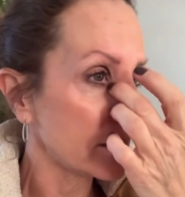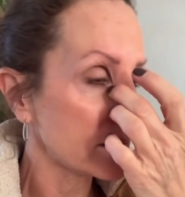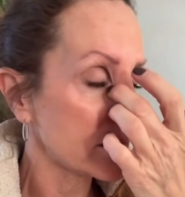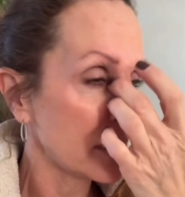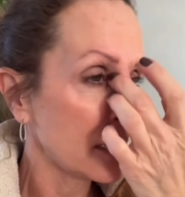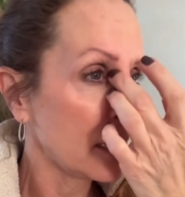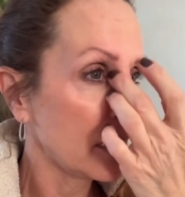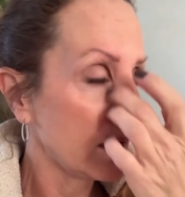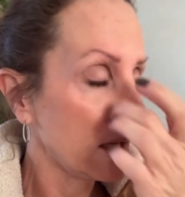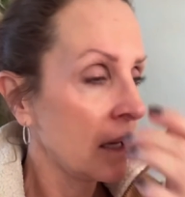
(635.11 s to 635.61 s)

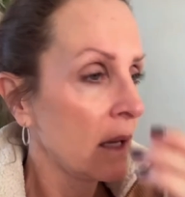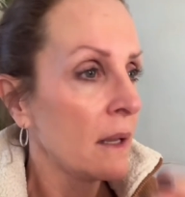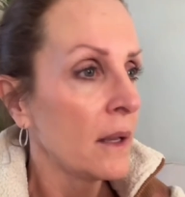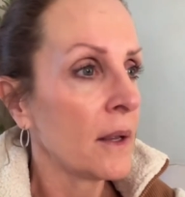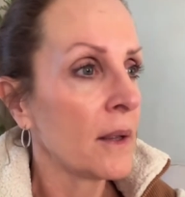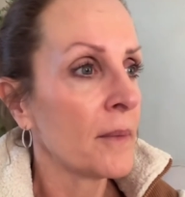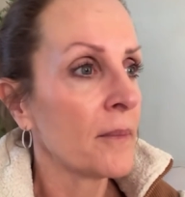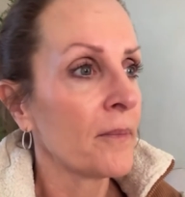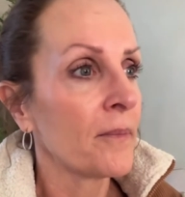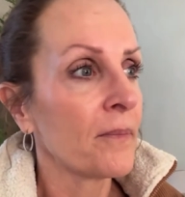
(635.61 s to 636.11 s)
not
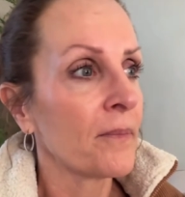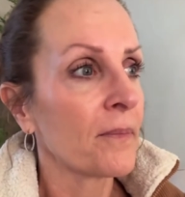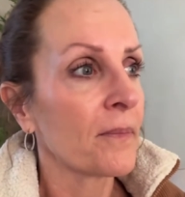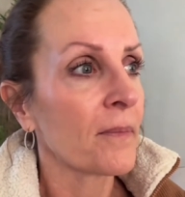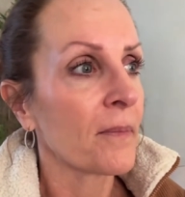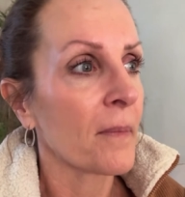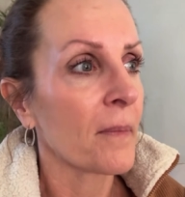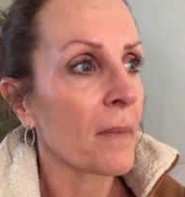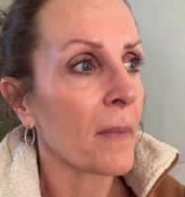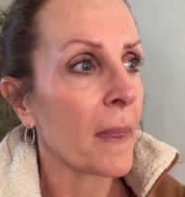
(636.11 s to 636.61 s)
wait for
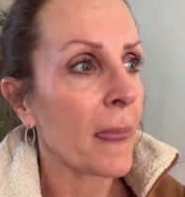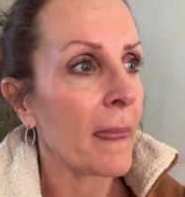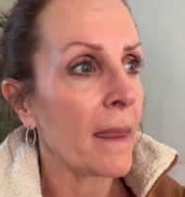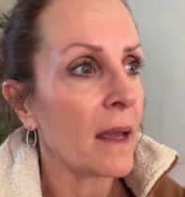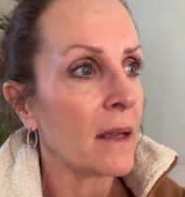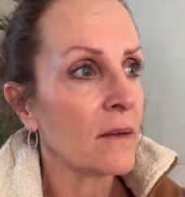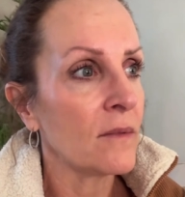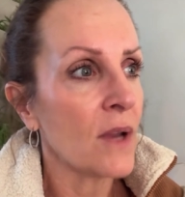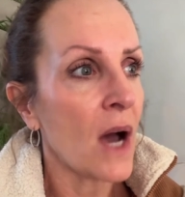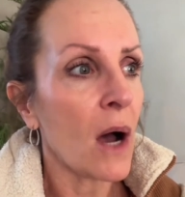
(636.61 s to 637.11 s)
that shoe to
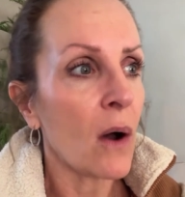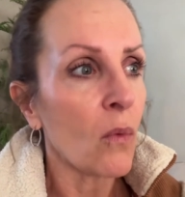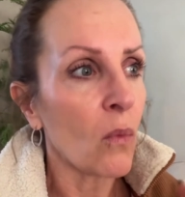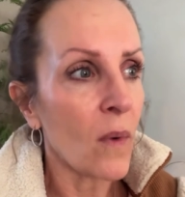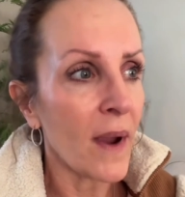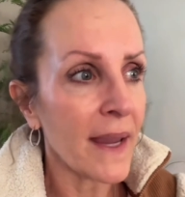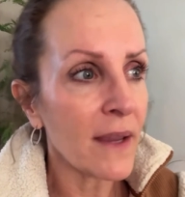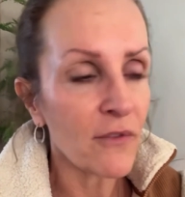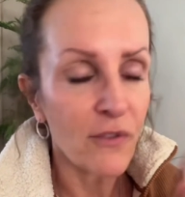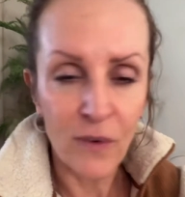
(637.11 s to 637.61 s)
drop.
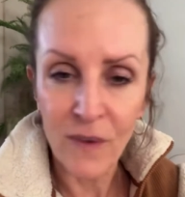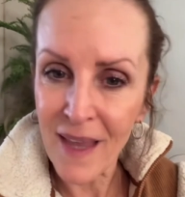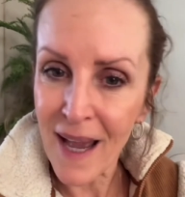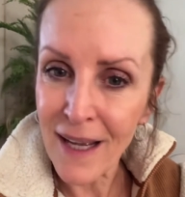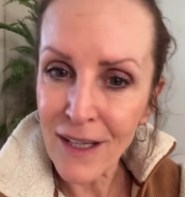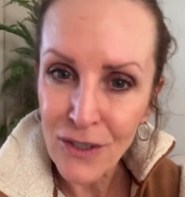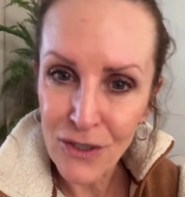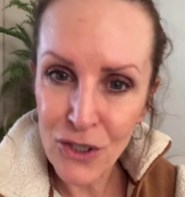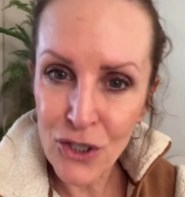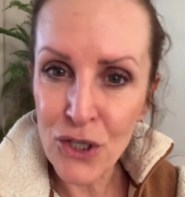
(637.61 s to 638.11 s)

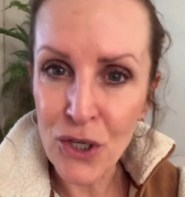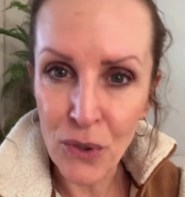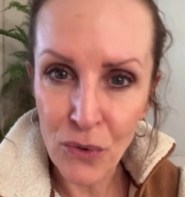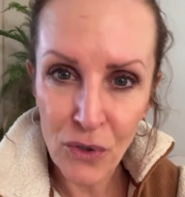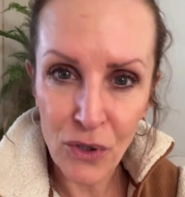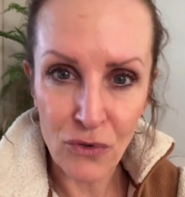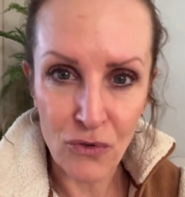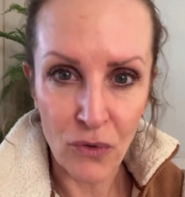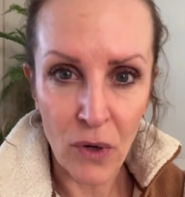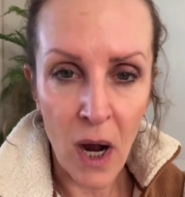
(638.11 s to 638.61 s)

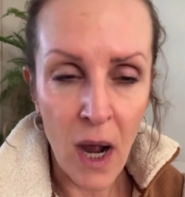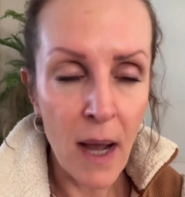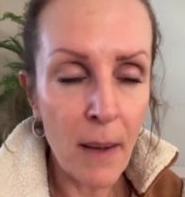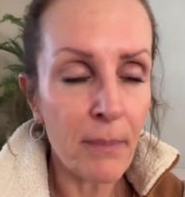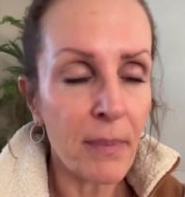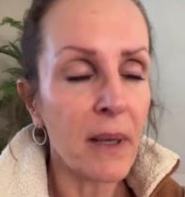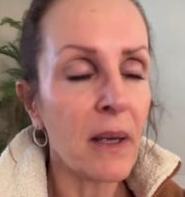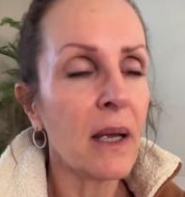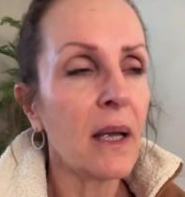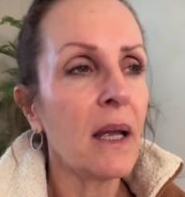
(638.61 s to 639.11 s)
And
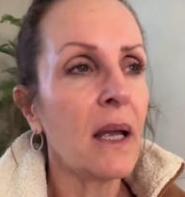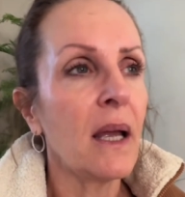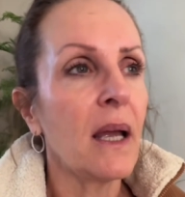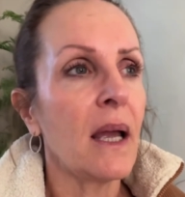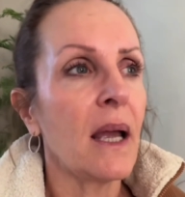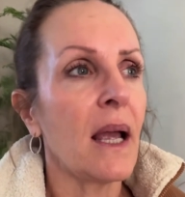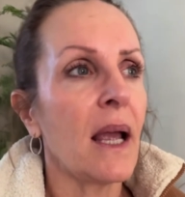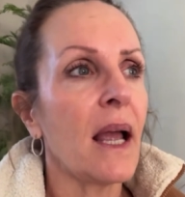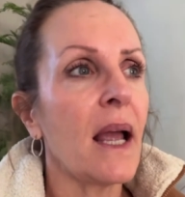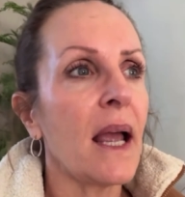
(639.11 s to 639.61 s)
so the
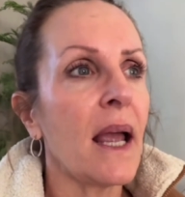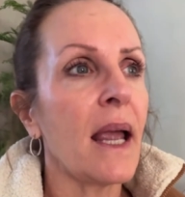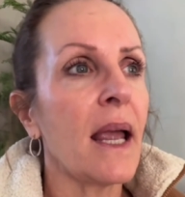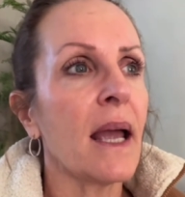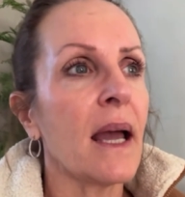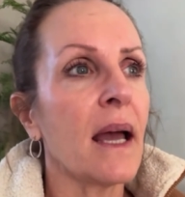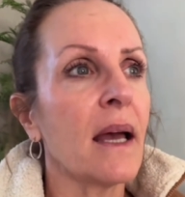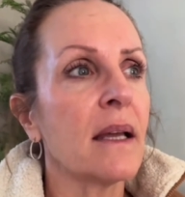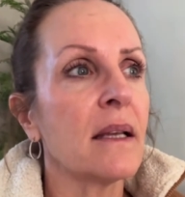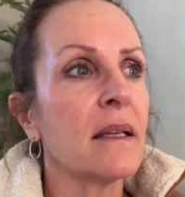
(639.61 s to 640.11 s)
last two
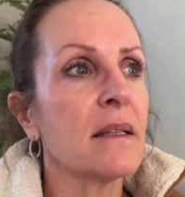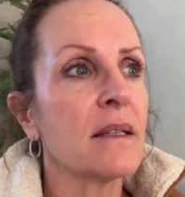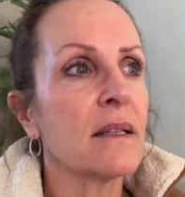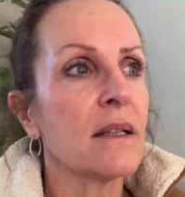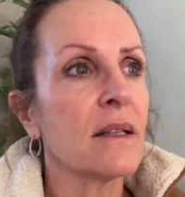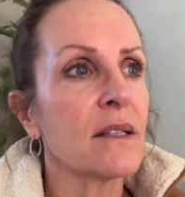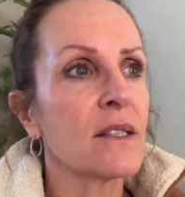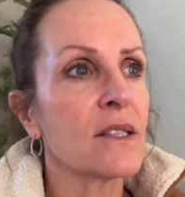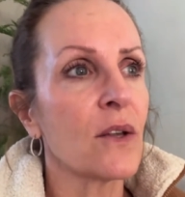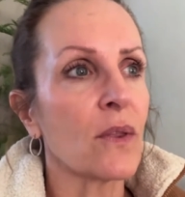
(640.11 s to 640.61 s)
years, it's
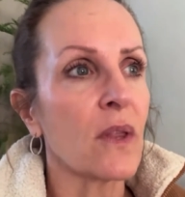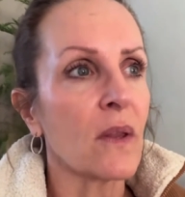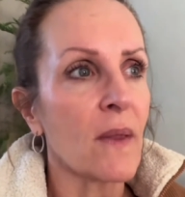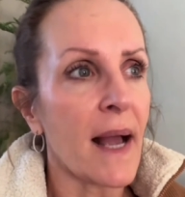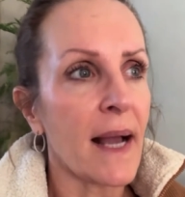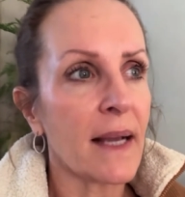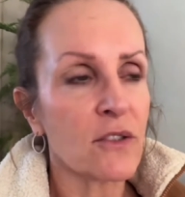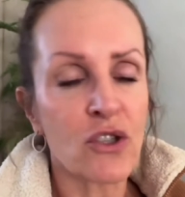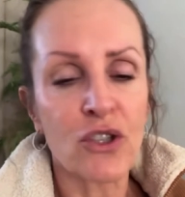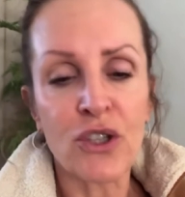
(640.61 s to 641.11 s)
been smooth
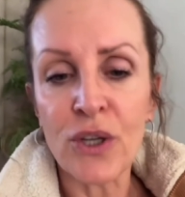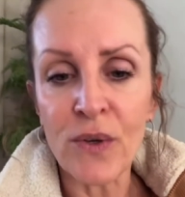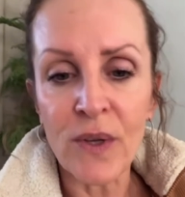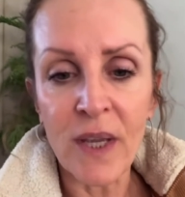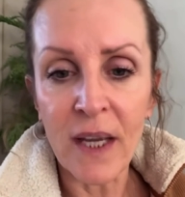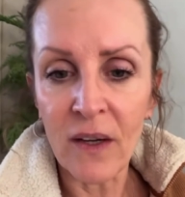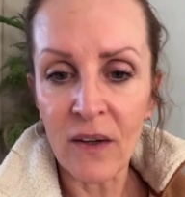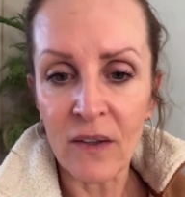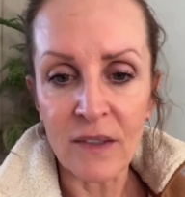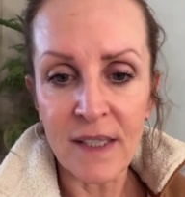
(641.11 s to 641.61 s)
sailing
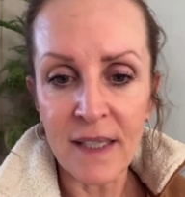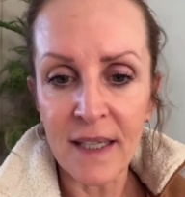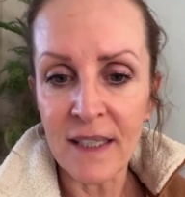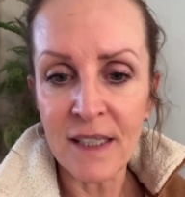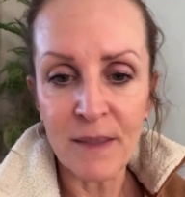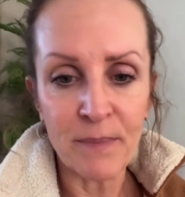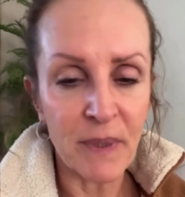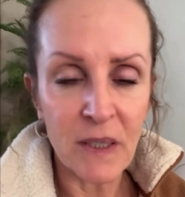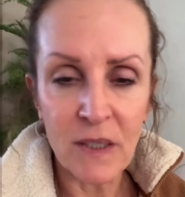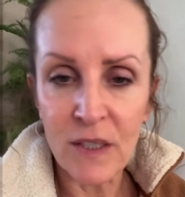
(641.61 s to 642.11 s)

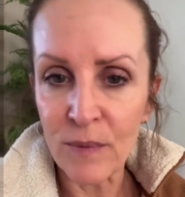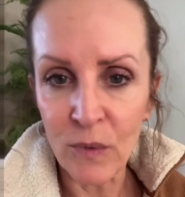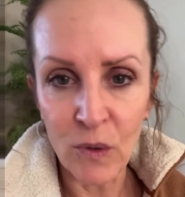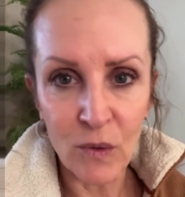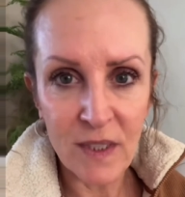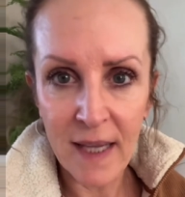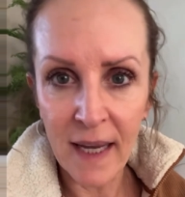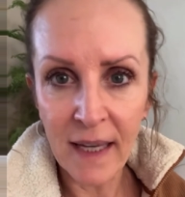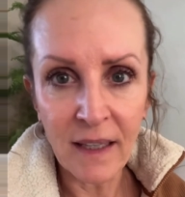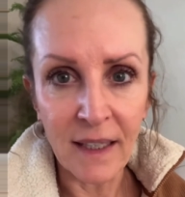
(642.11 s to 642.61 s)

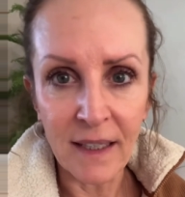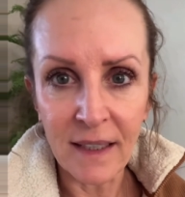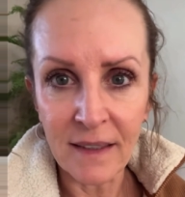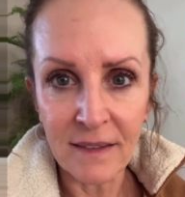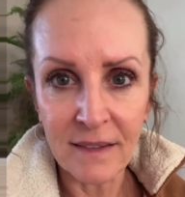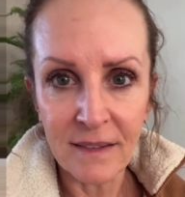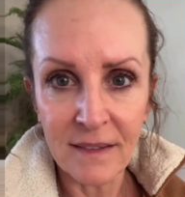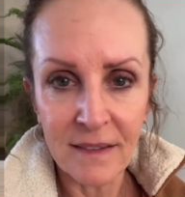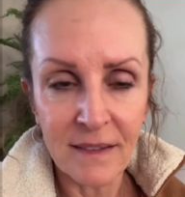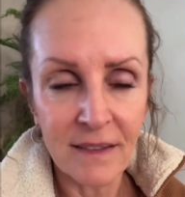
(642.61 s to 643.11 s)

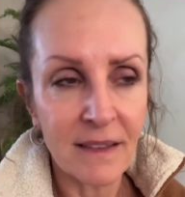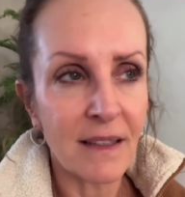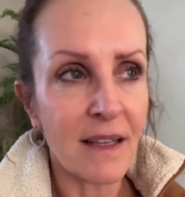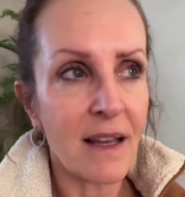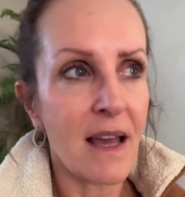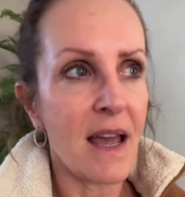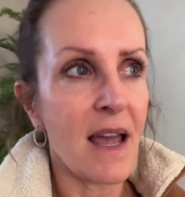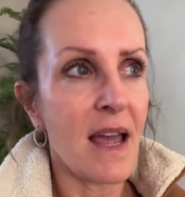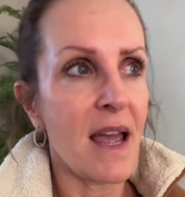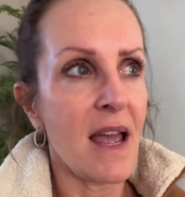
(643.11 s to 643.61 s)
and then
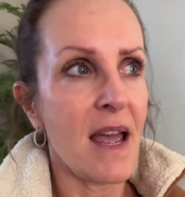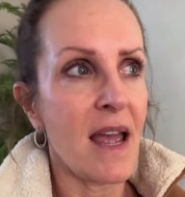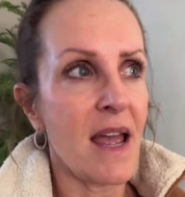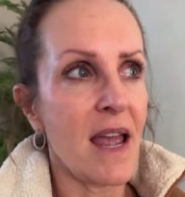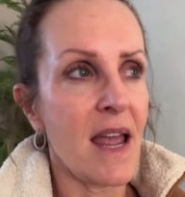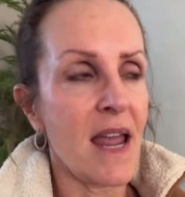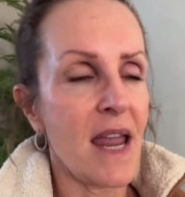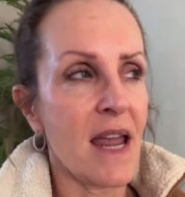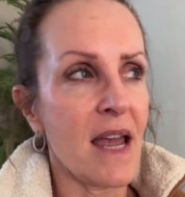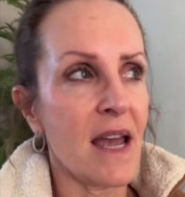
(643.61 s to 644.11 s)
to
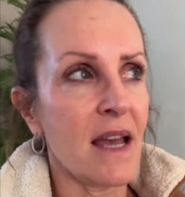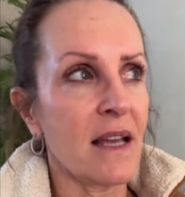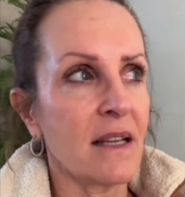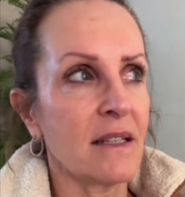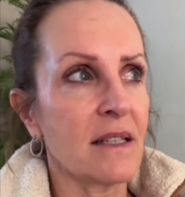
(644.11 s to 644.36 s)
hear